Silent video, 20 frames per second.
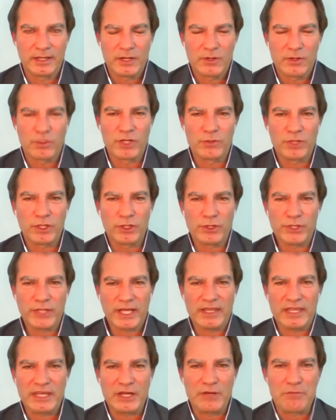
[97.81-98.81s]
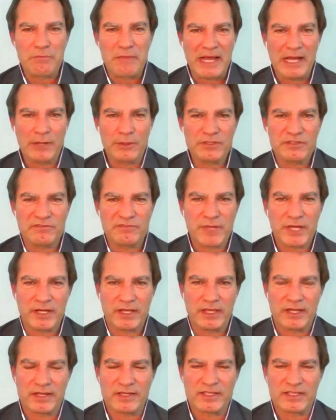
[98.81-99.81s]
When we look at the amount of money
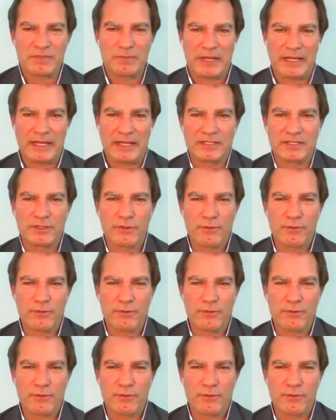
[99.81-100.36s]
that is spent,